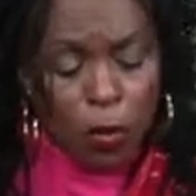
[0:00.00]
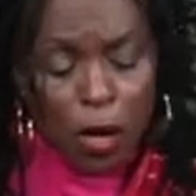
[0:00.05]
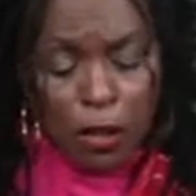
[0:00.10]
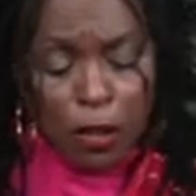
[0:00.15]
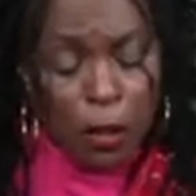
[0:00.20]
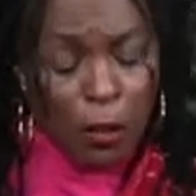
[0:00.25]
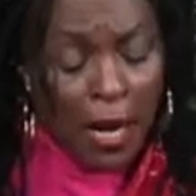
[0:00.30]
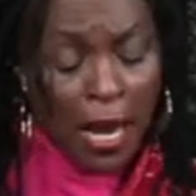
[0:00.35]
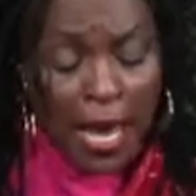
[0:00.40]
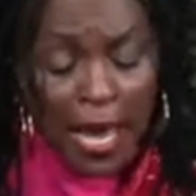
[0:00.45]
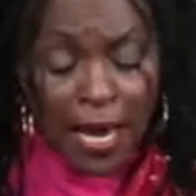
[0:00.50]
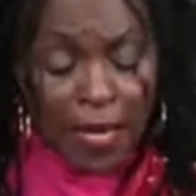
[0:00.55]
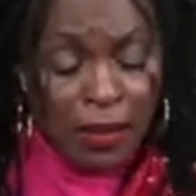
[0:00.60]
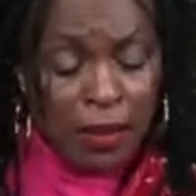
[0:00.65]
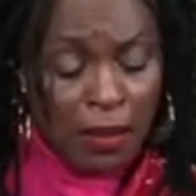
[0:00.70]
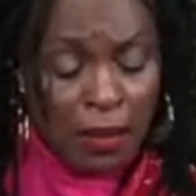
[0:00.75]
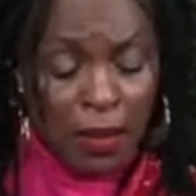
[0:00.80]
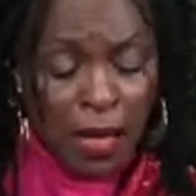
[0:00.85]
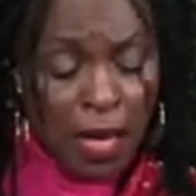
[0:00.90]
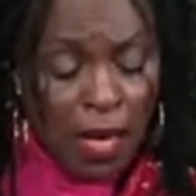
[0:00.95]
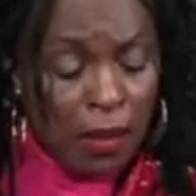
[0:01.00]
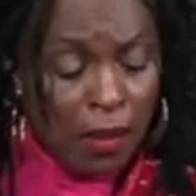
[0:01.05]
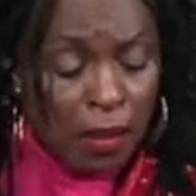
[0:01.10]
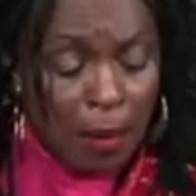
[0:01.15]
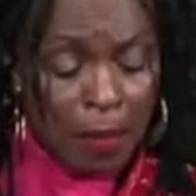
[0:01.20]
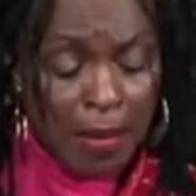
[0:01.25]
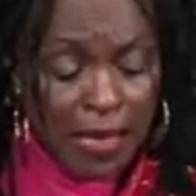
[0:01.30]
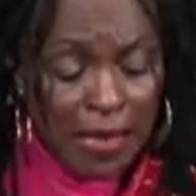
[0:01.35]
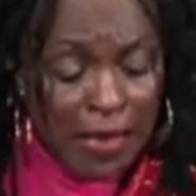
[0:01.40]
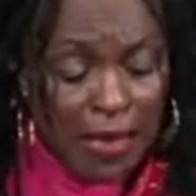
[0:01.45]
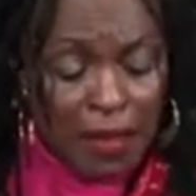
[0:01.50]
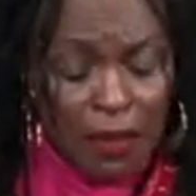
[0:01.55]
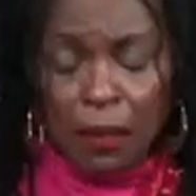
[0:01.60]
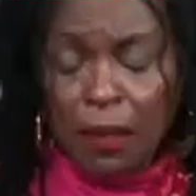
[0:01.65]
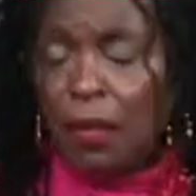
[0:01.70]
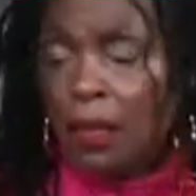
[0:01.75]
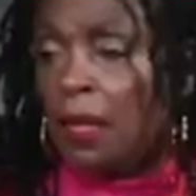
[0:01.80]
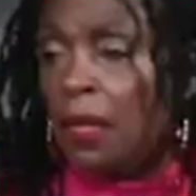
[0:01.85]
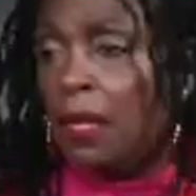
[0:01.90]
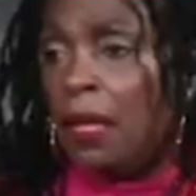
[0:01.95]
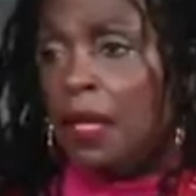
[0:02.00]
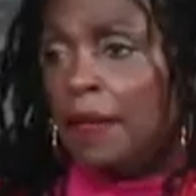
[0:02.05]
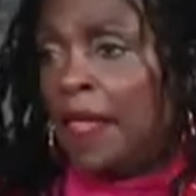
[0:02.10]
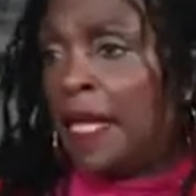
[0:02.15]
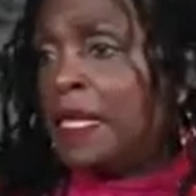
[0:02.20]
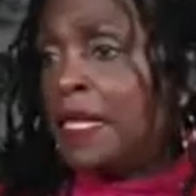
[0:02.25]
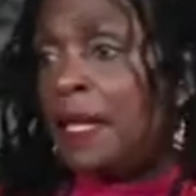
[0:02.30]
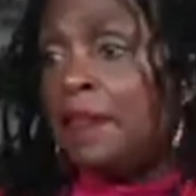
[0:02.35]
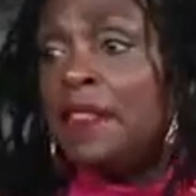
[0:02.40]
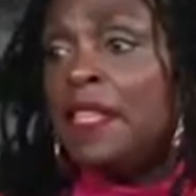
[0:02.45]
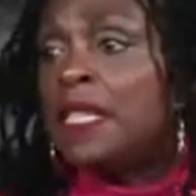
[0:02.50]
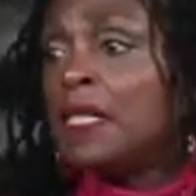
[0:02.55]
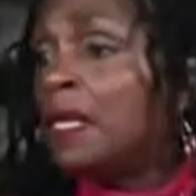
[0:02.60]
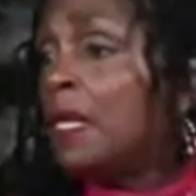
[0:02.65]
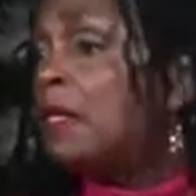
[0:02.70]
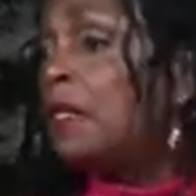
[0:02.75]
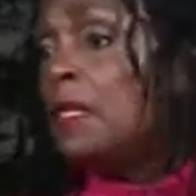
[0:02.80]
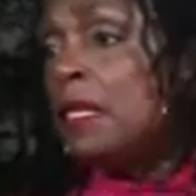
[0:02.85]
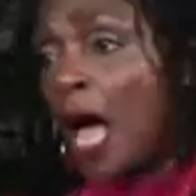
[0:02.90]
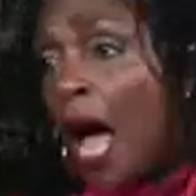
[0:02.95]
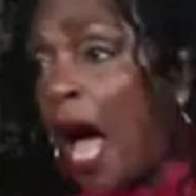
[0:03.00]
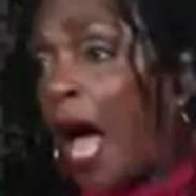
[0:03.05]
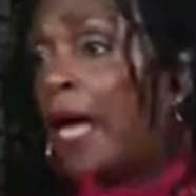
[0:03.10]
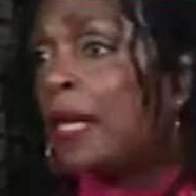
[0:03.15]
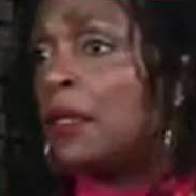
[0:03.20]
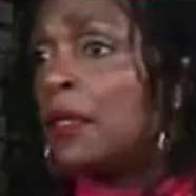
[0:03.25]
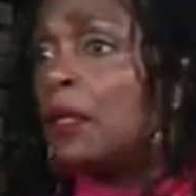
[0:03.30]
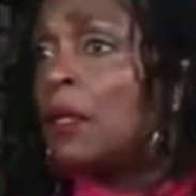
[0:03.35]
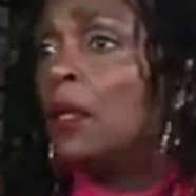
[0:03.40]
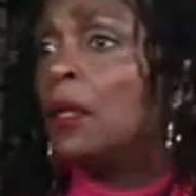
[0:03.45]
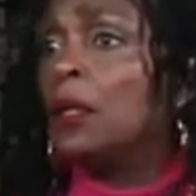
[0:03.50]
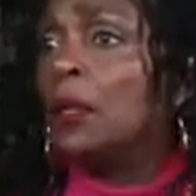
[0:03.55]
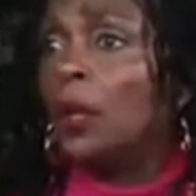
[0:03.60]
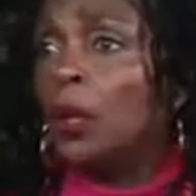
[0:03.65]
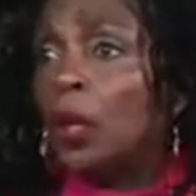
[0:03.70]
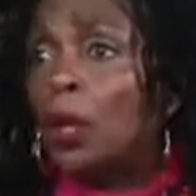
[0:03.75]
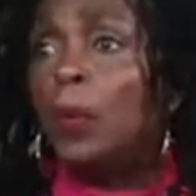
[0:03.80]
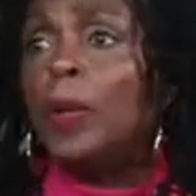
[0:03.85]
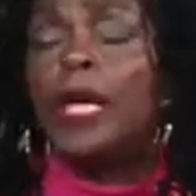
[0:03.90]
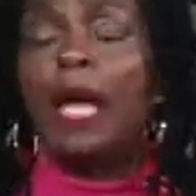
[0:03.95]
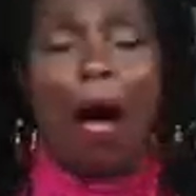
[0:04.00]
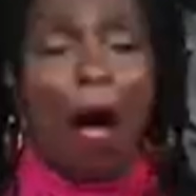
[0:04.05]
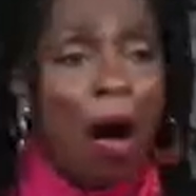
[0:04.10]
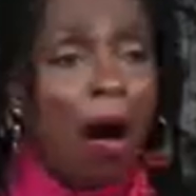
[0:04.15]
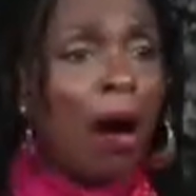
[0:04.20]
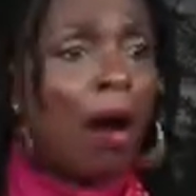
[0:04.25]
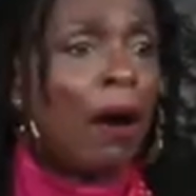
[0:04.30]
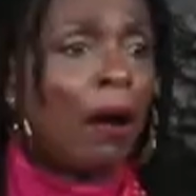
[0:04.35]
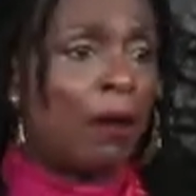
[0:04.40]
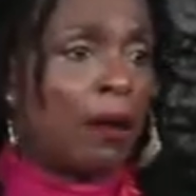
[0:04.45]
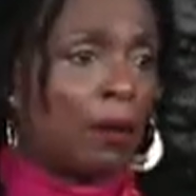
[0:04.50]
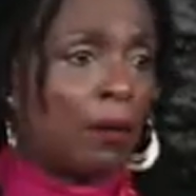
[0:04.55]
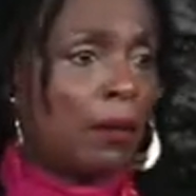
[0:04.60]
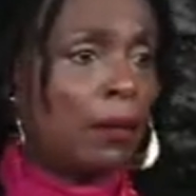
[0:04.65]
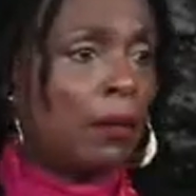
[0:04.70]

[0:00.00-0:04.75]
wrung their hands and lamented. They said, this is not who we are.